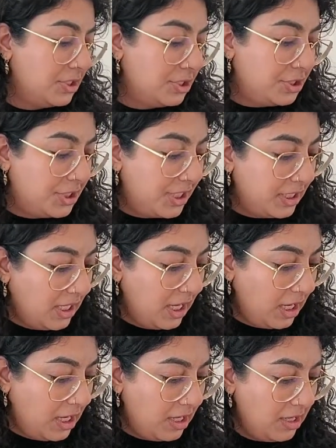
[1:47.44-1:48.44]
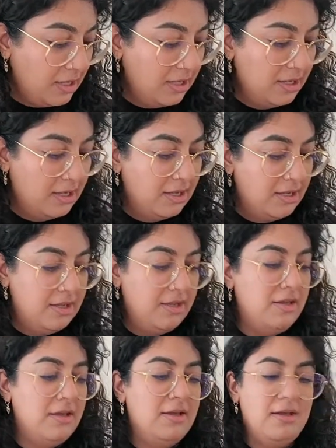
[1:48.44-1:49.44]
chili,
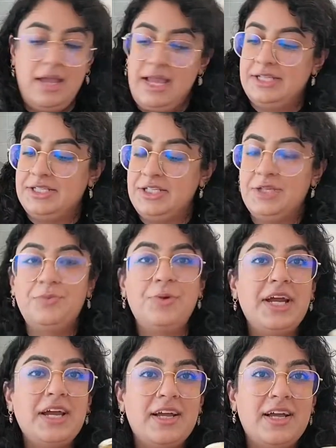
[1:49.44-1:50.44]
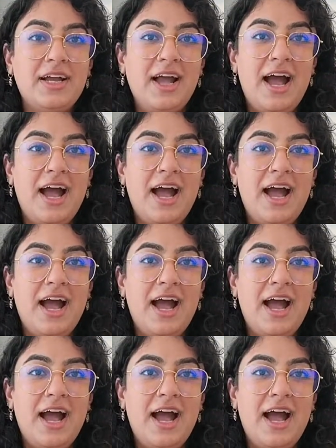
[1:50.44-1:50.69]
and turmeric.